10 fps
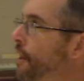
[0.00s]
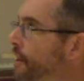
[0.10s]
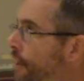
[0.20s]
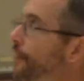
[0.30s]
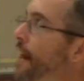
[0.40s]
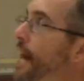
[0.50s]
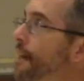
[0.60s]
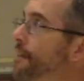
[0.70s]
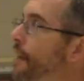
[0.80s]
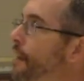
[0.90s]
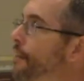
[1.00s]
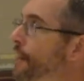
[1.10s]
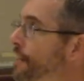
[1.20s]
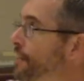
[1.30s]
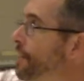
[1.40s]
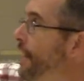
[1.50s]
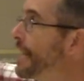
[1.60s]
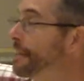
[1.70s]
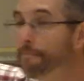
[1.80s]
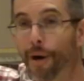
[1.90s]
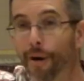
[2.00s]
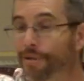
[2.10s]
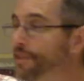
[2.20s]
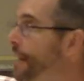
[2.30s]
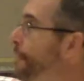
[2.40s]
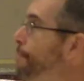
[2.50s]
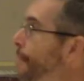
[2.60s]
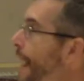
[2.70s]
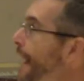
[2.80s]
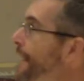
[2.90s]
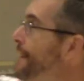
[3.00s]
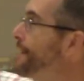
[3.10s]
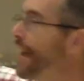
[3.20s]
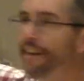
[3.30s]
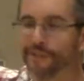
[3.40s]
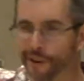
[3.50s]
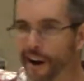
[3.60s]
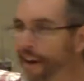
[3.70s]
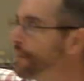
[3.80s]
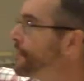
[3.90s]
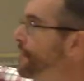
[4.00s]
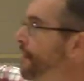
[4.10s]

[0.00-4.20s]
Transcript: live it out. Then he says, then I can boast, I can brag in the day of Christ